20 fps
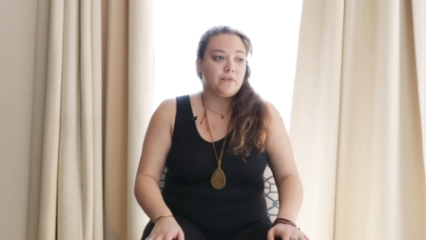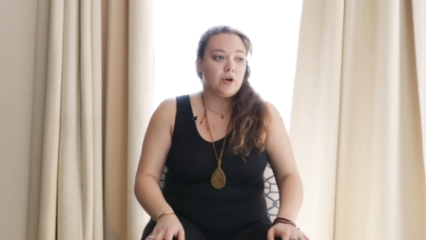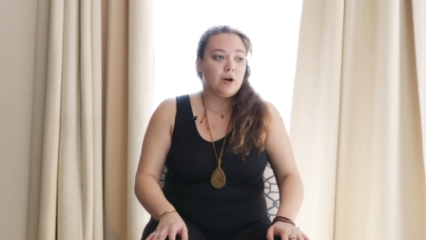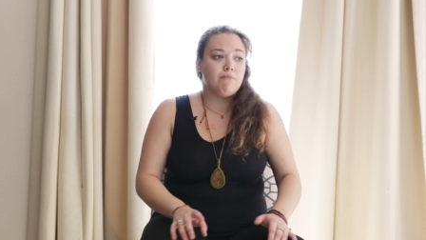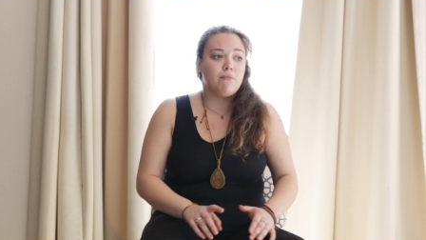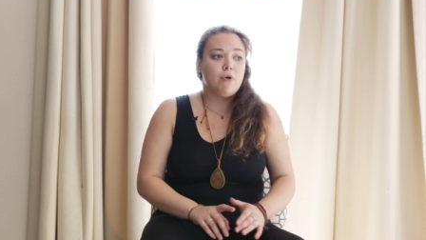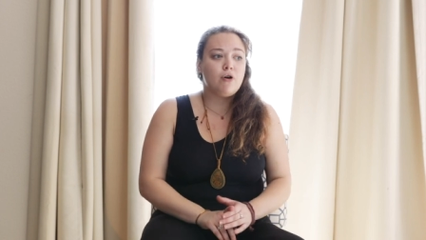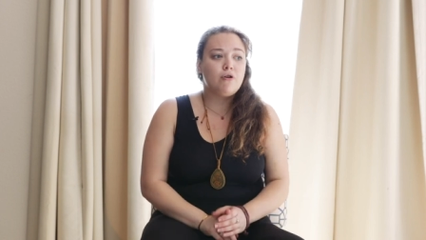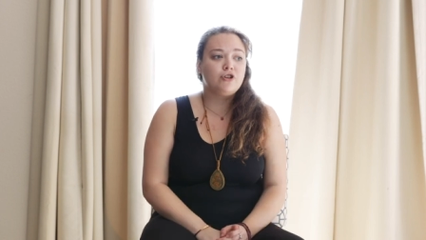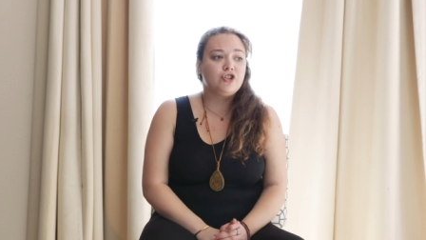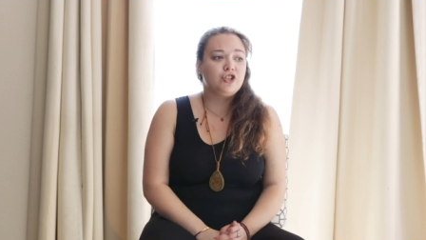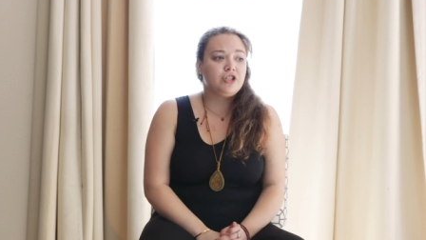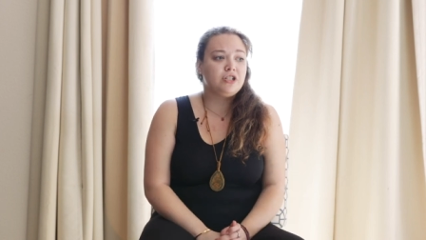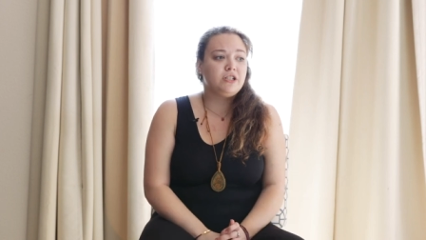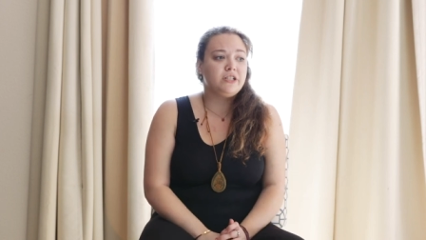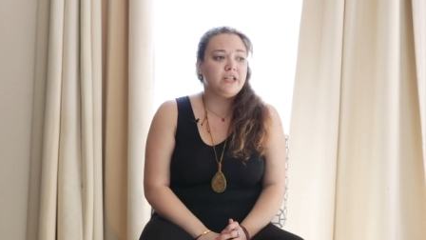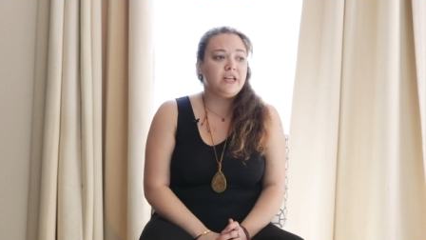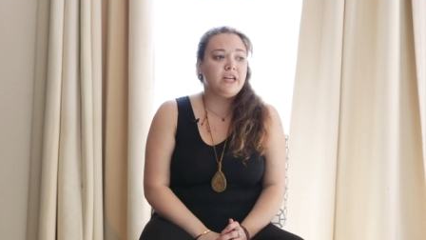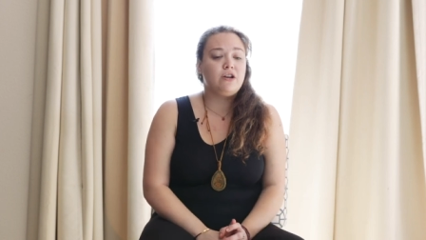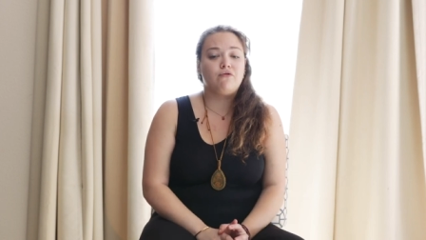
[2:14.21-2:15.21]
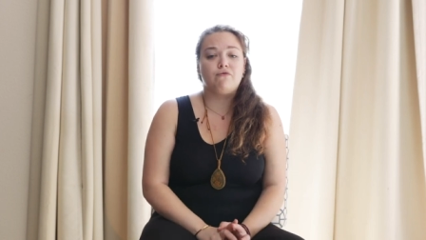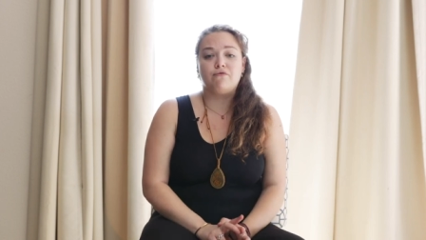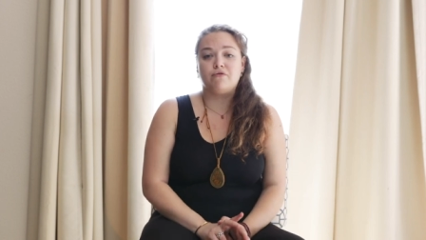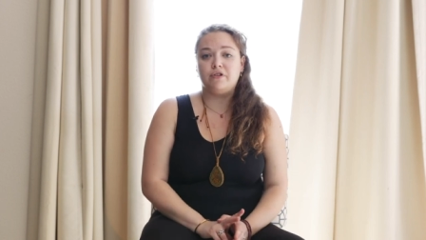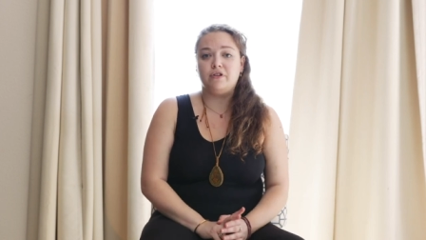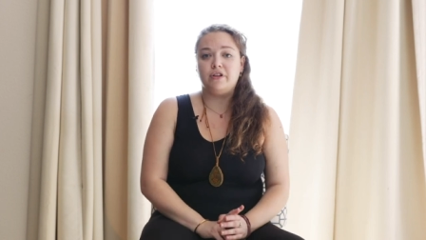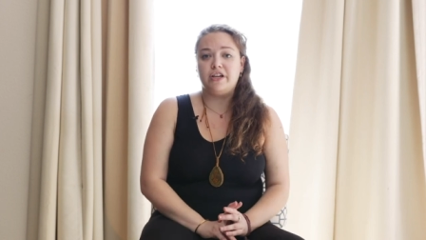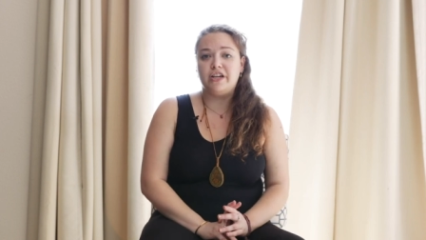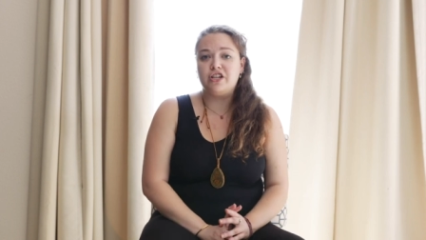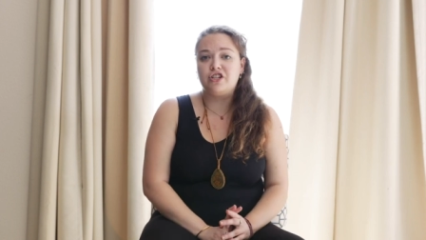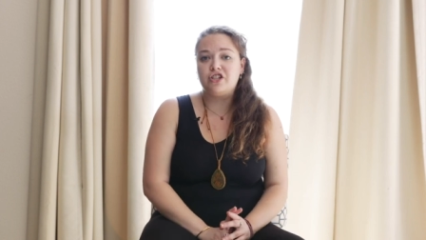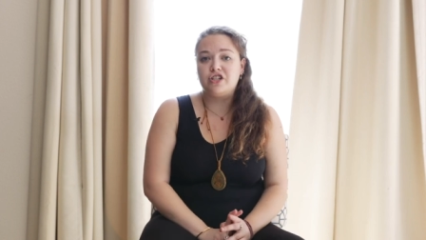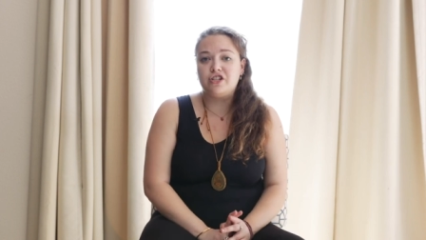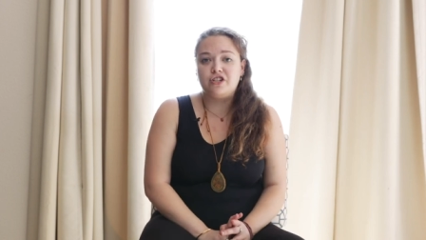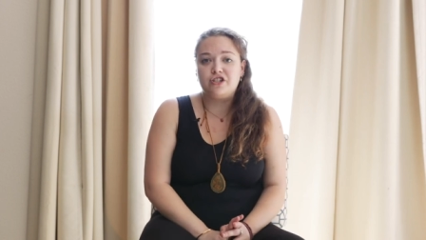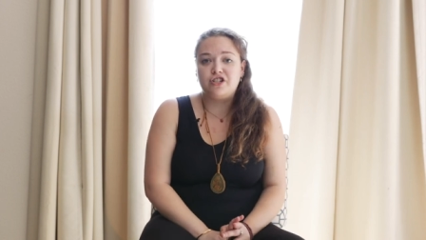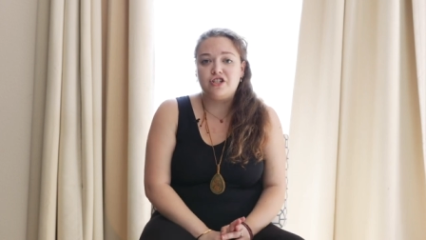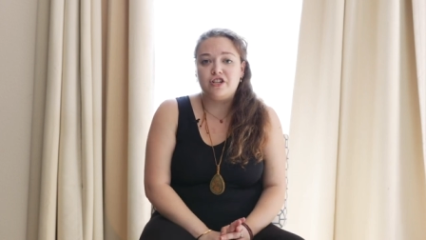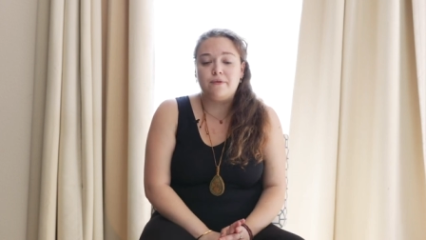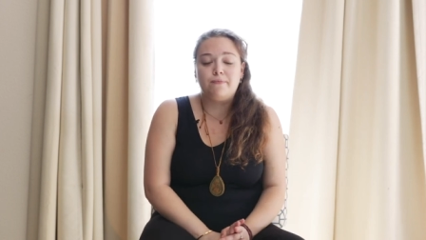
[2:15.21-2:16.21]
emotionally,
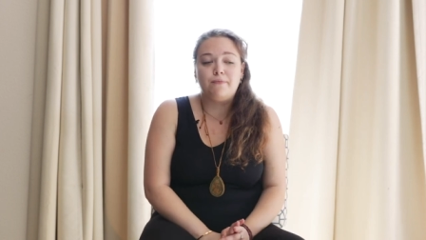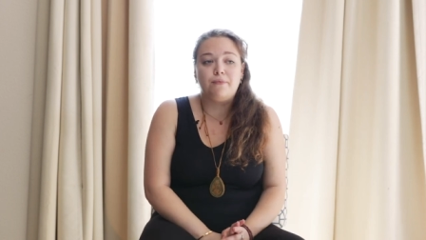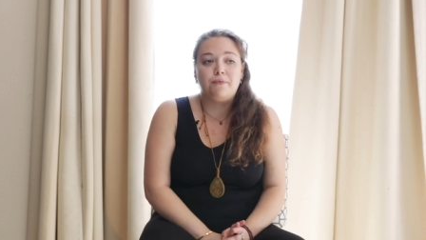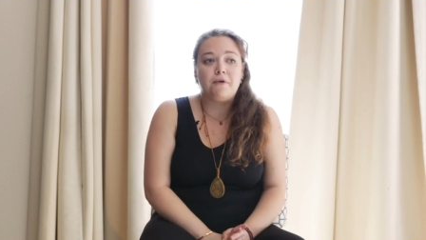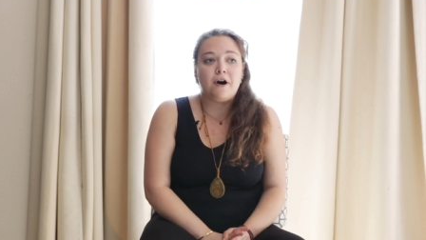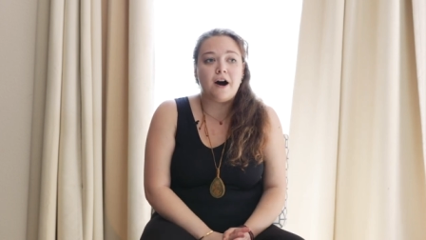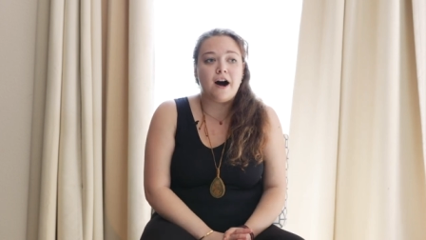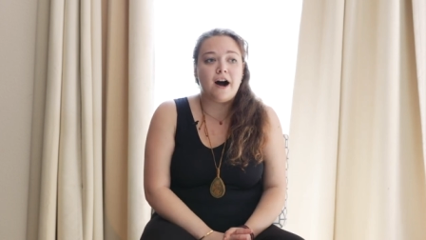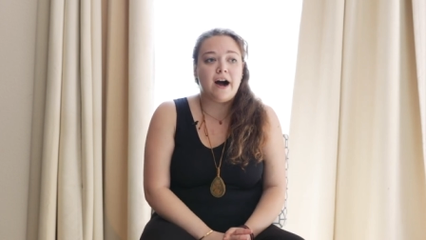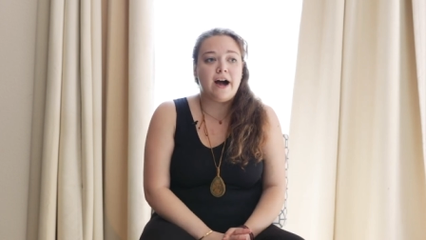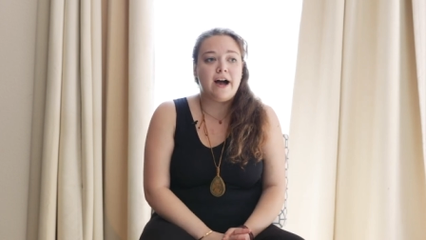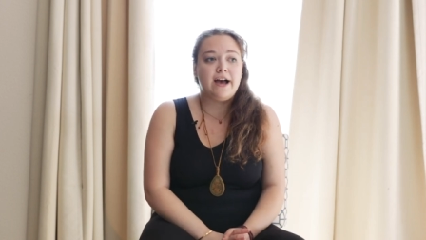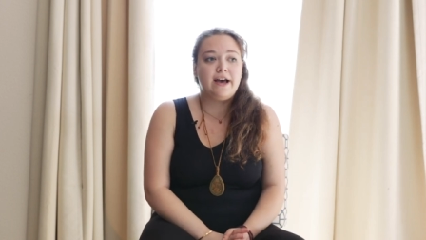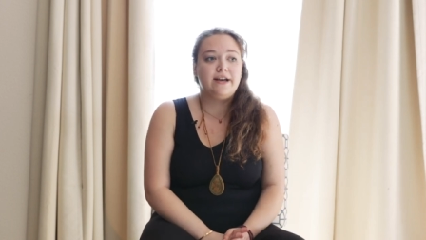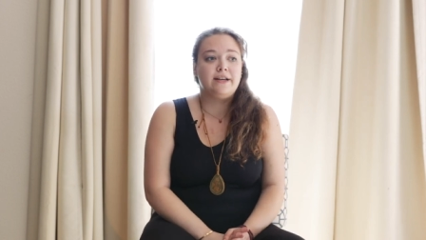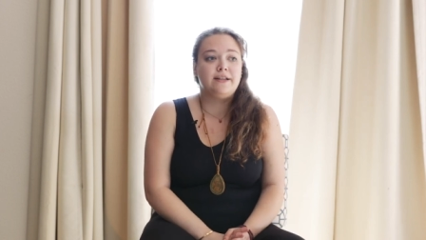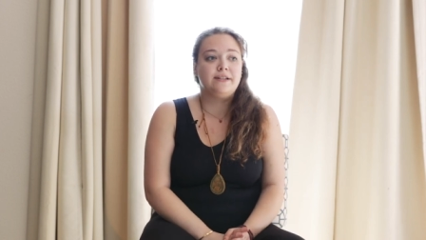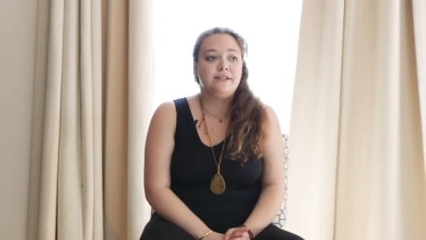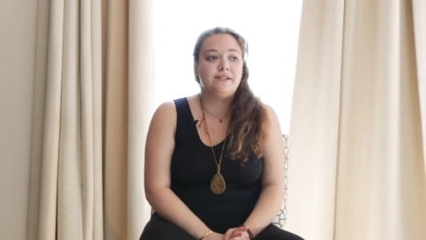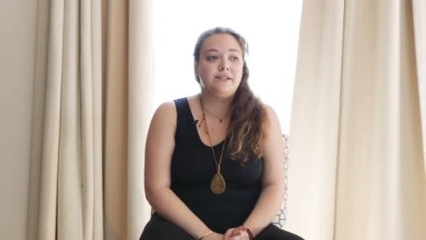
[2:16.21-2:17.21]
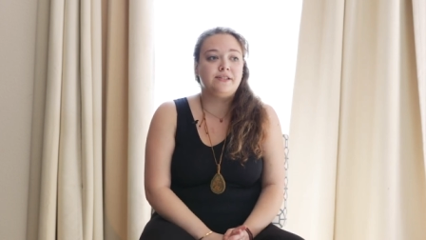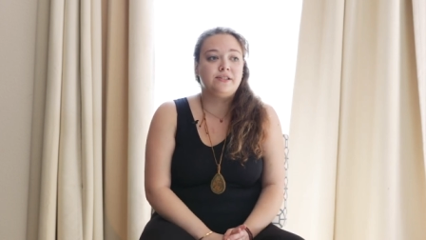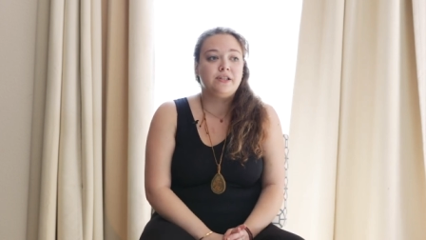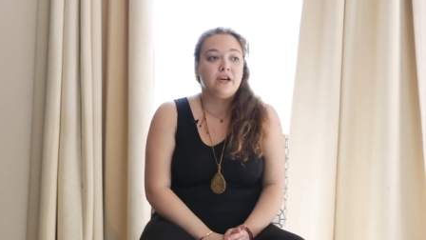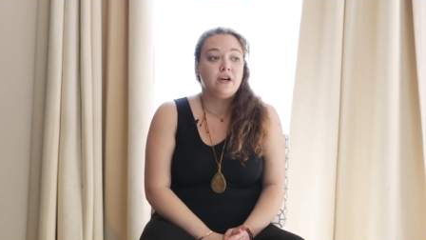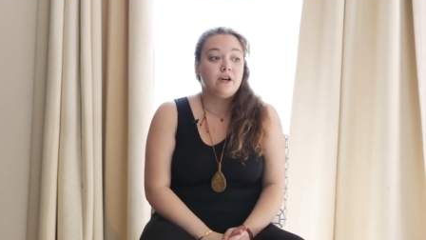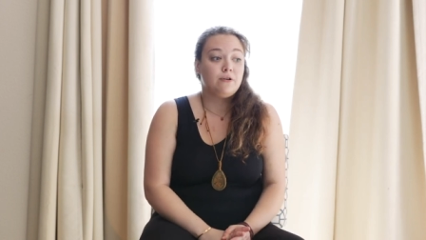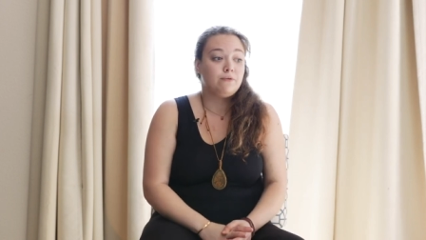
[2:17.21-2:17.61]
relationship wise,